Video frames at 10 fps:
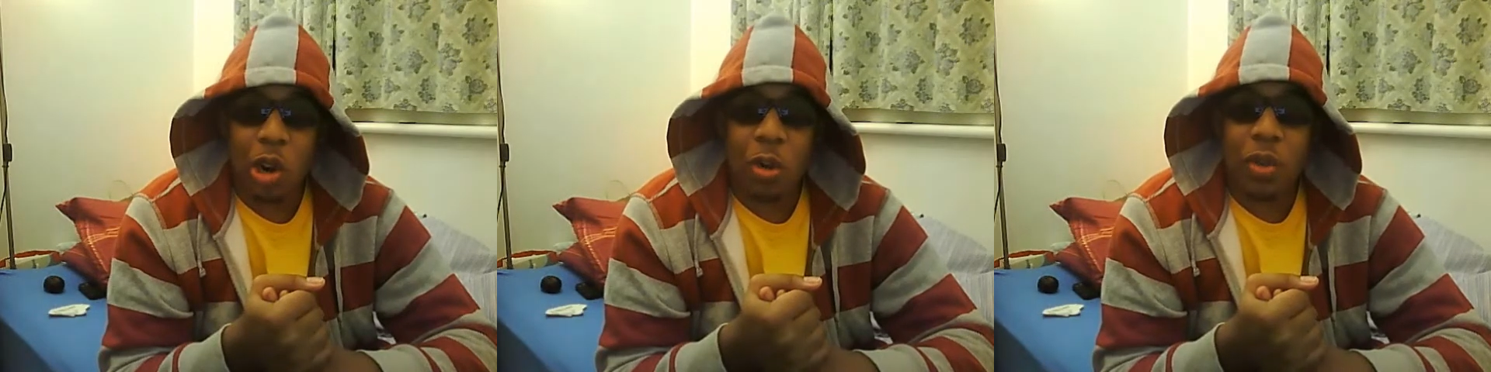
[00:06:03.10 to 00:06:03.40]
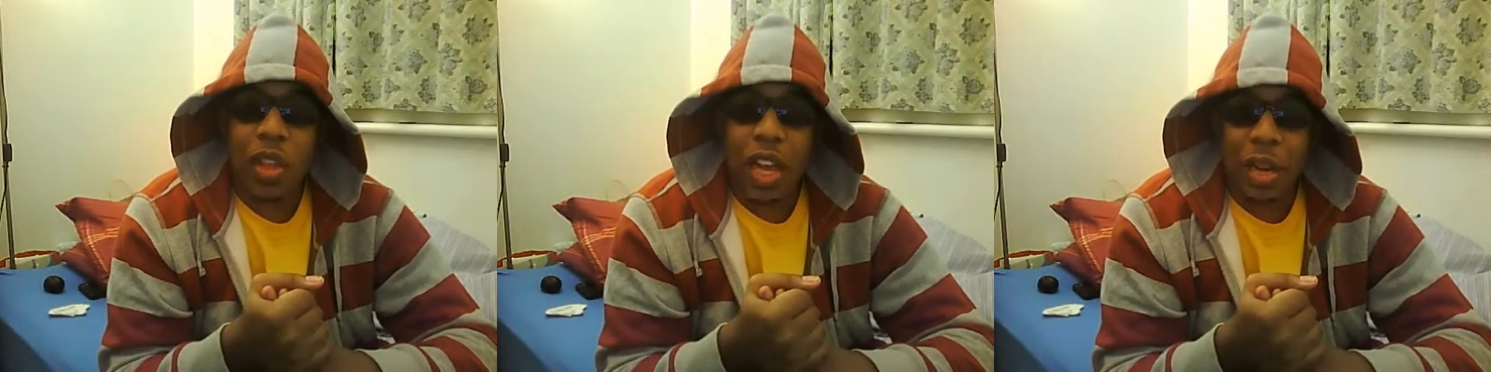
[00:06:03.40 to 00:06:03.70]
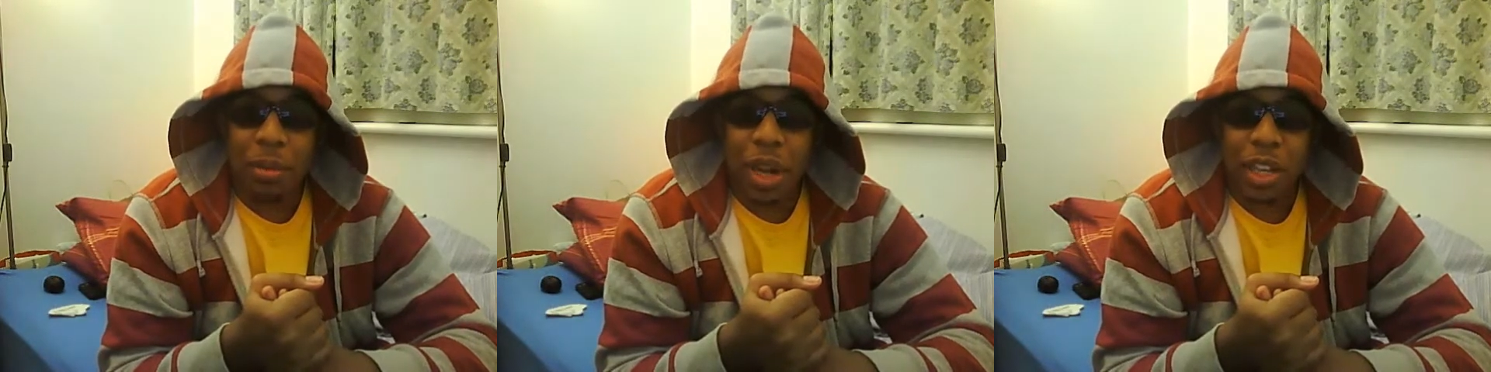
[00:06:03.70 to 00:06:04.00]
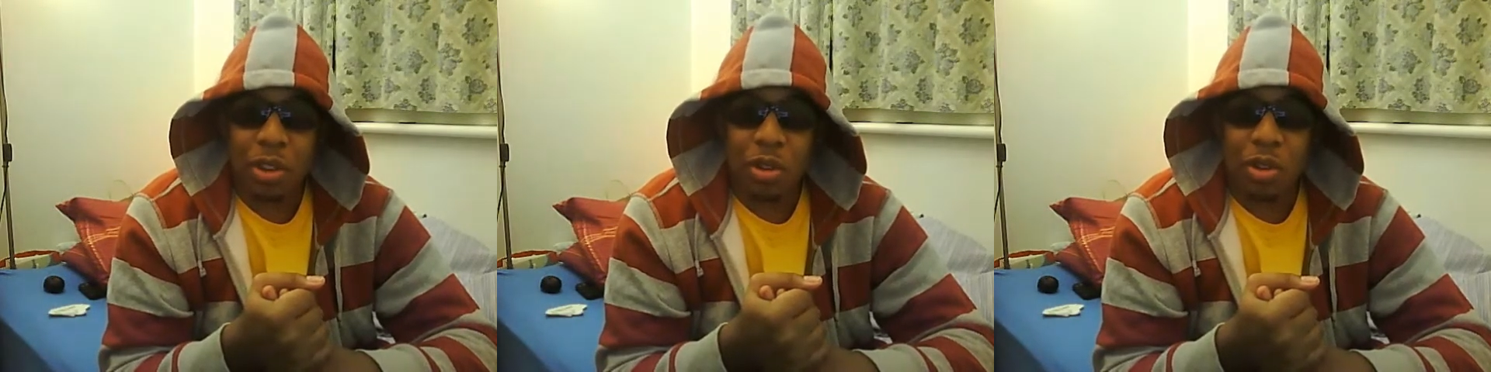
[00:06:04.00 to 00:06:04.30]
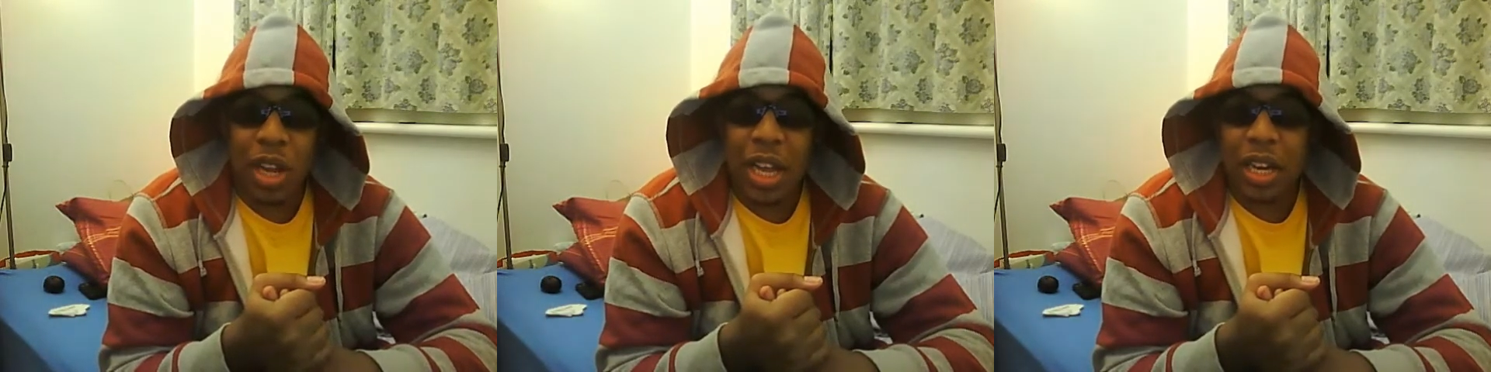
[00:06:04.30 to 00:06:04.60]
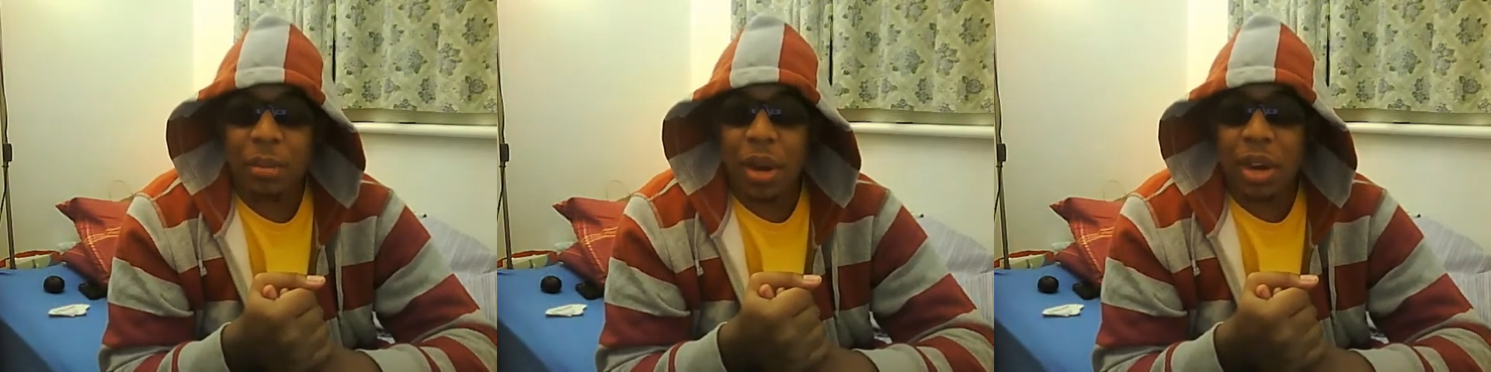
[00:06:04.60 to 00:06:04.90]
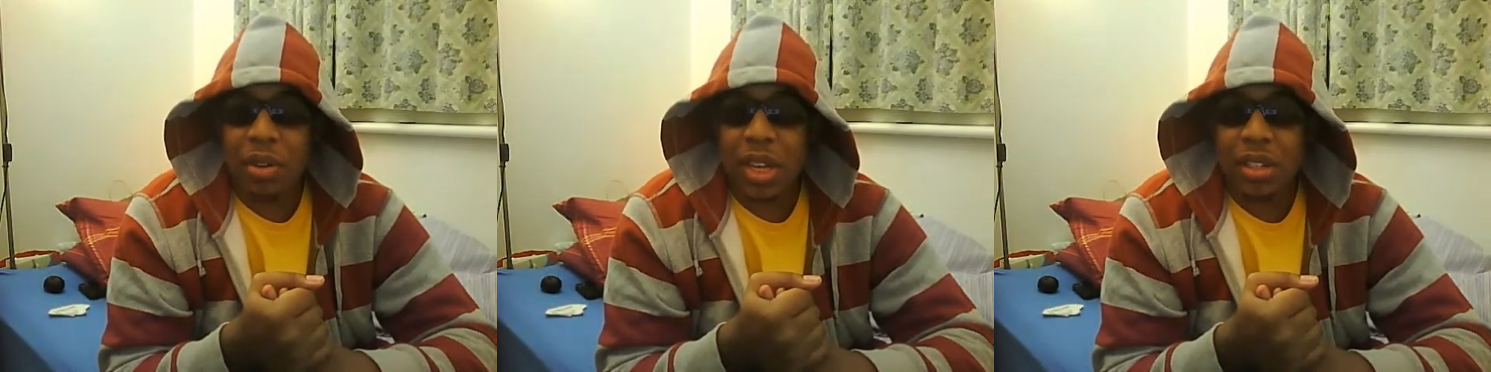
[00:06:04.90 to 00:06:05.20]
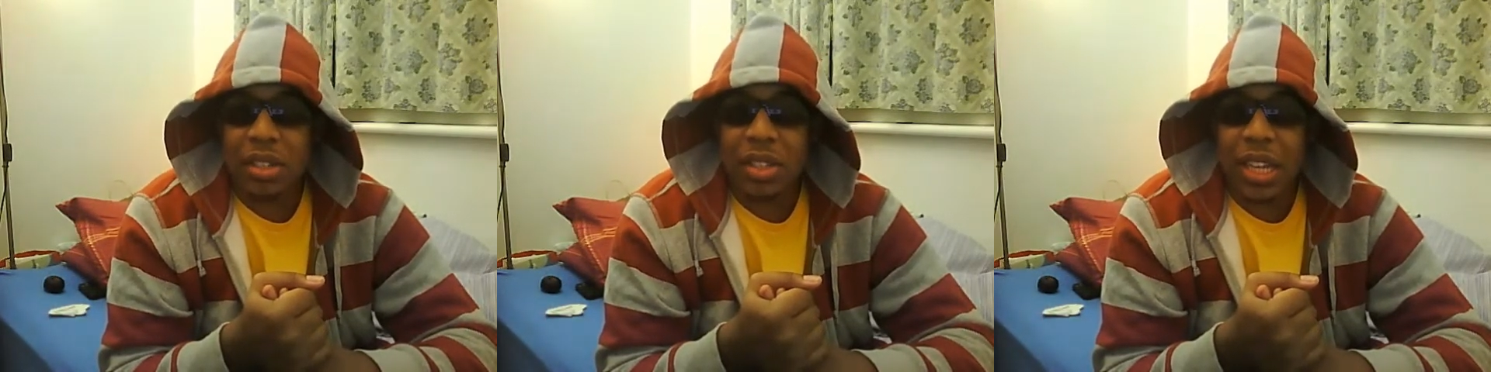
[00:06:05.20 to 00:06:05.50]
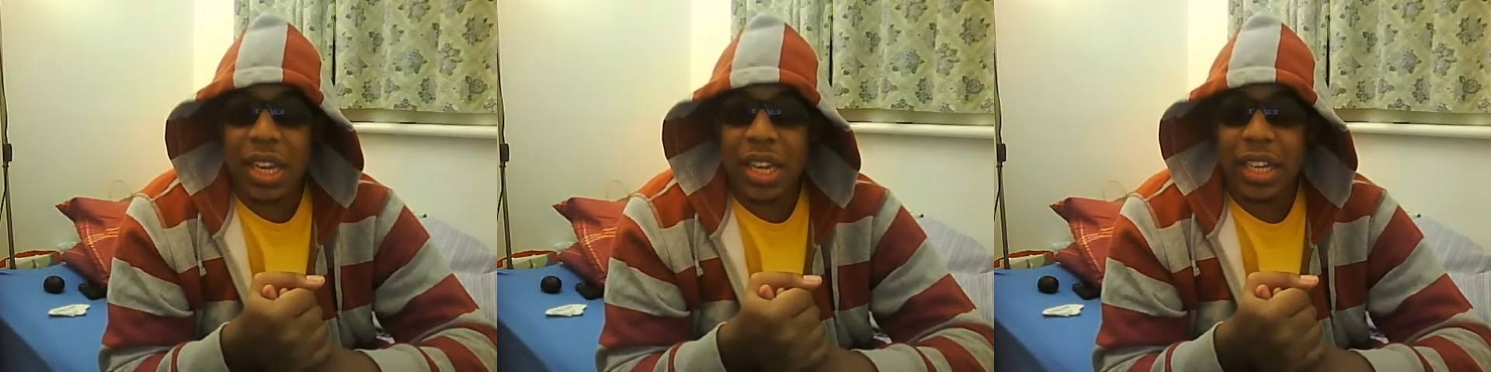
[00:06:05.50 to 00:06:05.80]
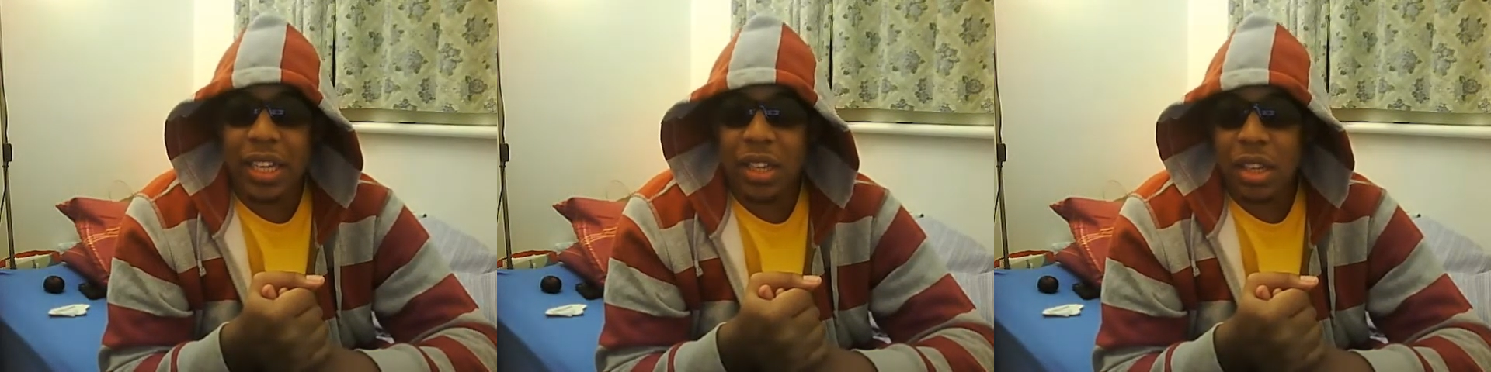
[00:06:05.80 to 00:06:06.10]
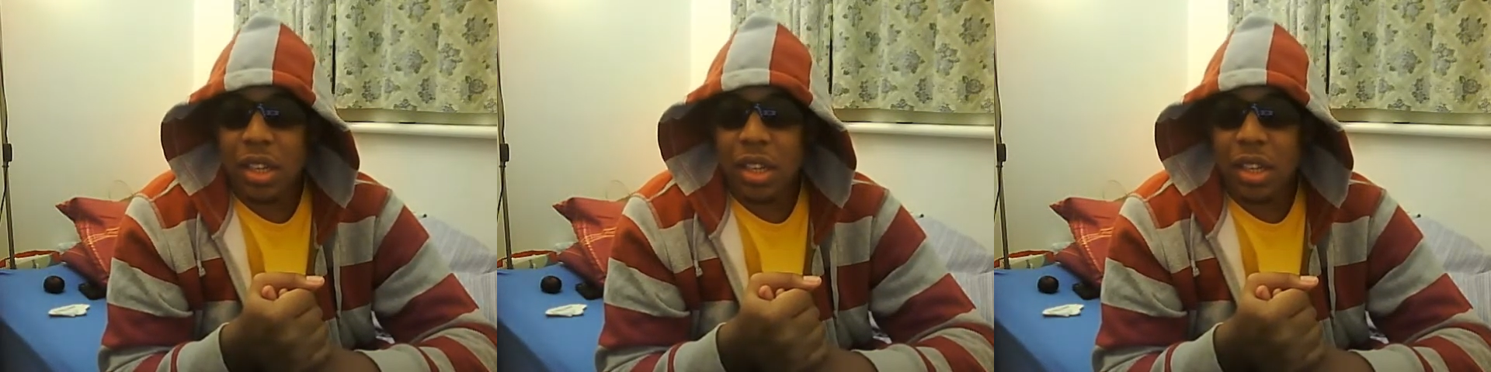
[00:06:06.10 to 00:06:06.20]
along with Adebayor, and about let's say